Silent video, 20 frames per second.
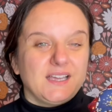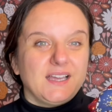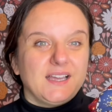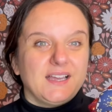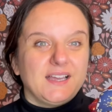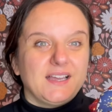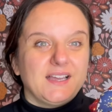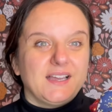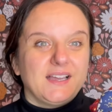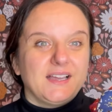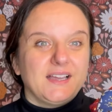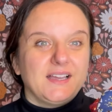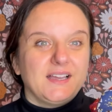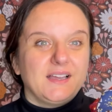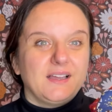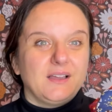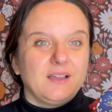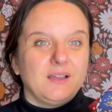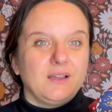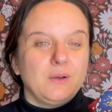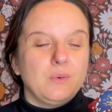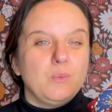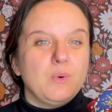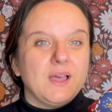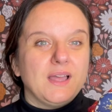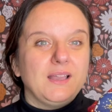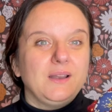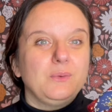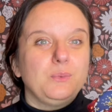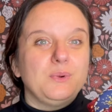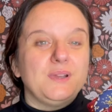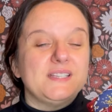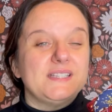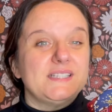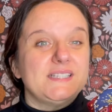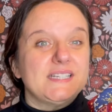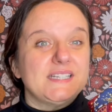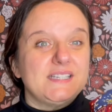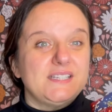well with the